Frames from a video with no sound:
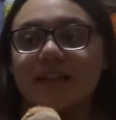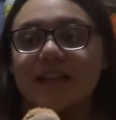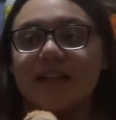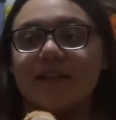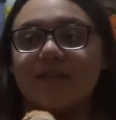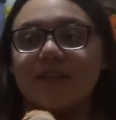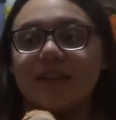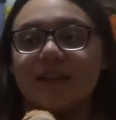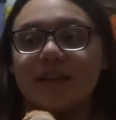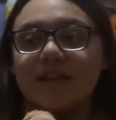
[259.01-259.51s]

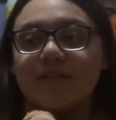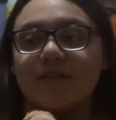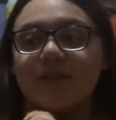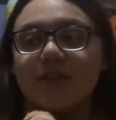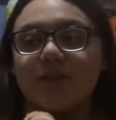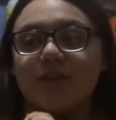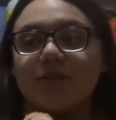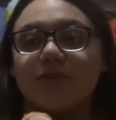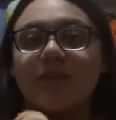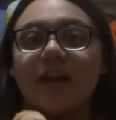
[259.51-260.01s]
Even if
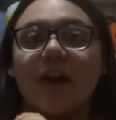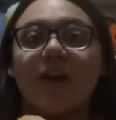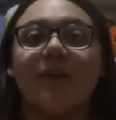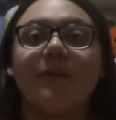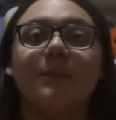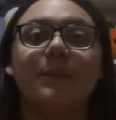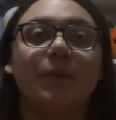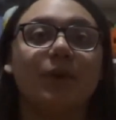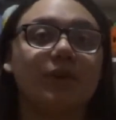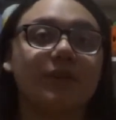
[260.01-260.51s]
you
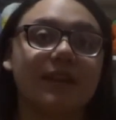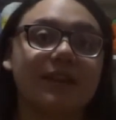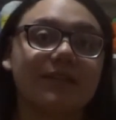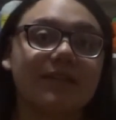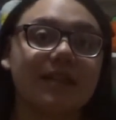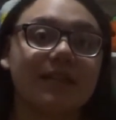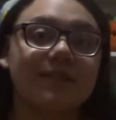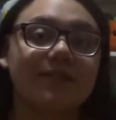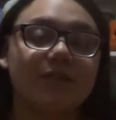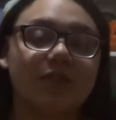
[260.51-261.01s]
found both of
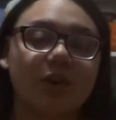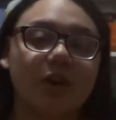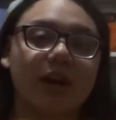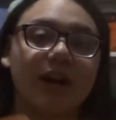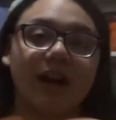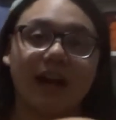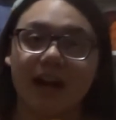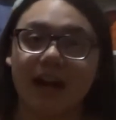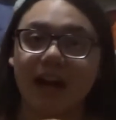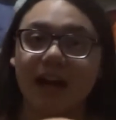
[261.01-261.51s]
them for
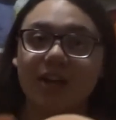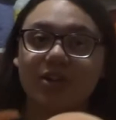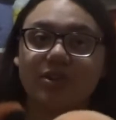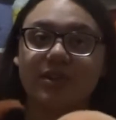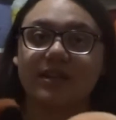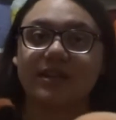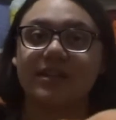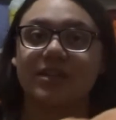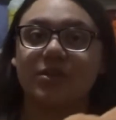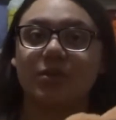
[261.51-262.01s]

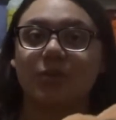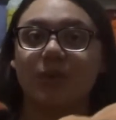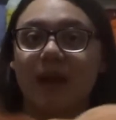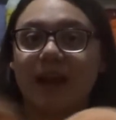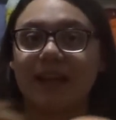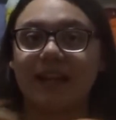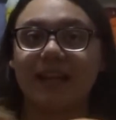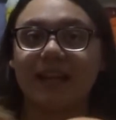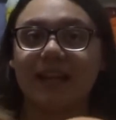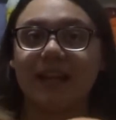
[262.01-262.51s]

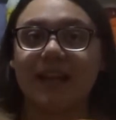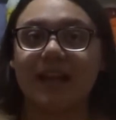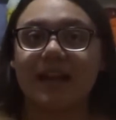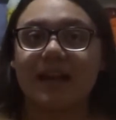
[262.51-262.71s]
$120